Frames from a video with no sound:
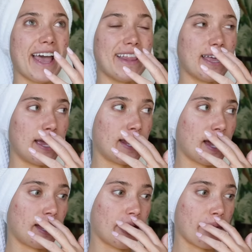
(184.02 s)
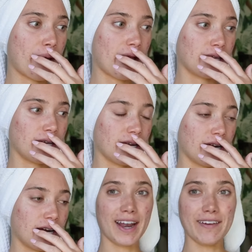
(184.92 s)
And then I got back
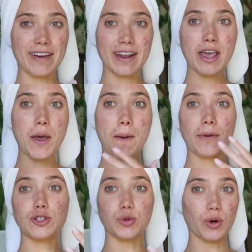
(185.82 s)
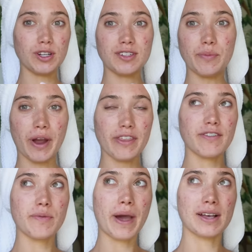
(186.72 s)
here and I've had shortness of breath
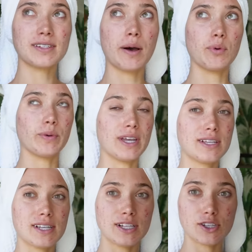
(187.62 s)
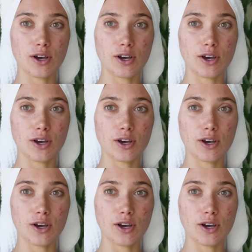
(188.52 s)
for the past couple weeks and